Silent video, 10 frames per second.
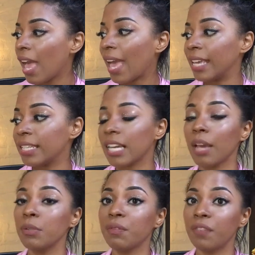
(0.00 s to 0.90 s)
And
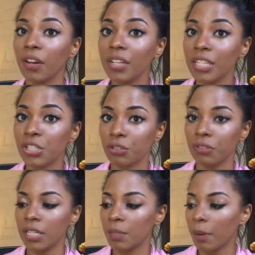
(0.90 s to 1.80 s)
I was very
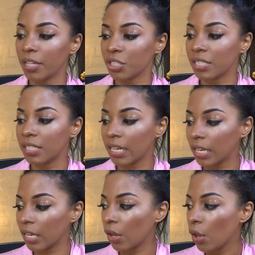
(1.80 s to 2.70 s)
intrigued by just
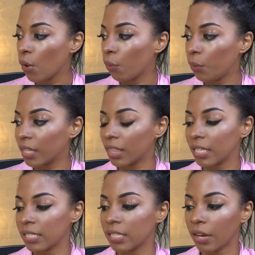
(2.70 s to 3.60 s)
sitting with
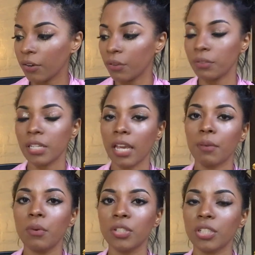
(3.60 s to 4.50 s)
this tarot deck,
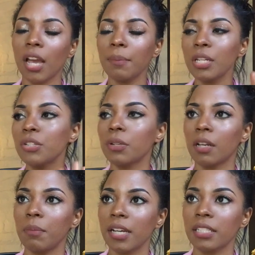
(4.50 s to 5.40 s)
which I'm going to do an
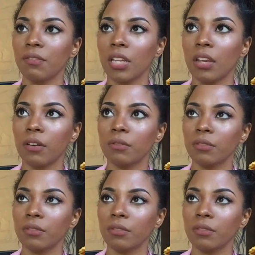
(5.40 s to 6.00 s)
unboxing video.